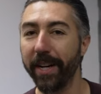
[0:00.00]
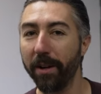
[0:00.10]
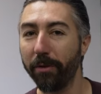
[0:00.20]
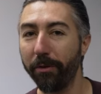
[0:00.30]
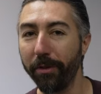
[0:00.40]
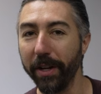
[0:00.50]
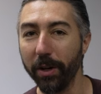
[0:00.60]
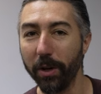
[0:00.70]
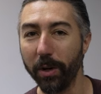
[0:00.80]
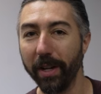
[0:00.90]
You're gonna
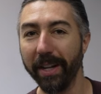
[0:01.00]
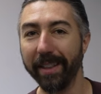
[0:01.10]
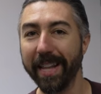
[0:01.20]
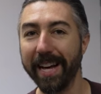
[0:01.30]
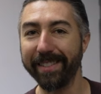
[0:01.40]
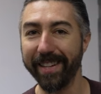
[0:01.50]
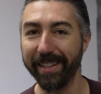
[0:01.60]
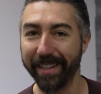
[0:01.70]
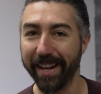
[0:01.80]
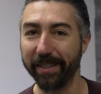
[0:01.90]
feel less
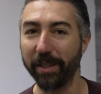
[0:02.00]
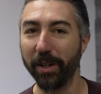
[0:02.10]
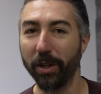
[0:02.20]
and less